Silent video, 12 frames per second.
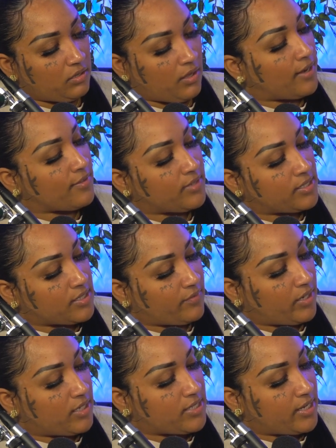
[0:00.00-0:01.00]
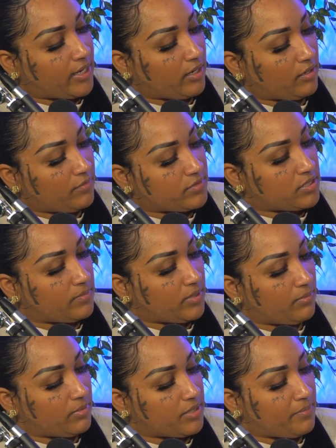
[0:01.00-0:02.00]
a lot of things I've got to take care of to be
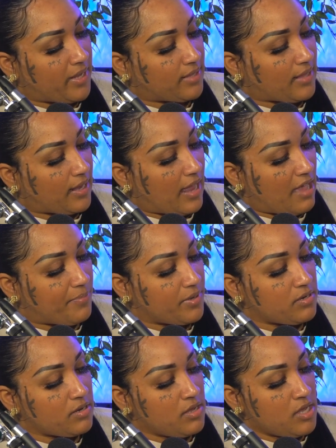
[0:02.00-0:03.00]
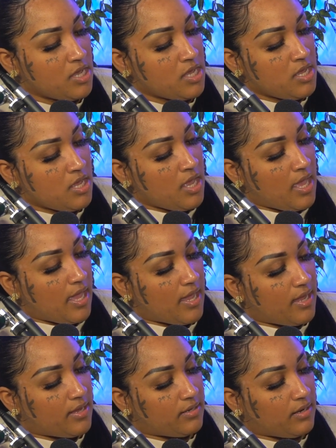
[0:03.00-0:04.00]
able to make that happen.
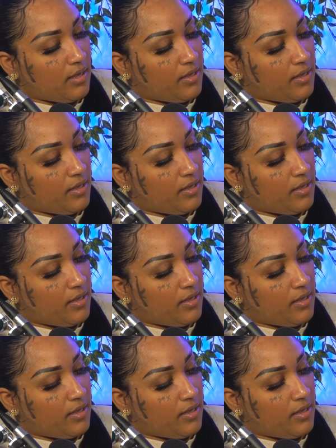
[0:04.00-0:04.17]
And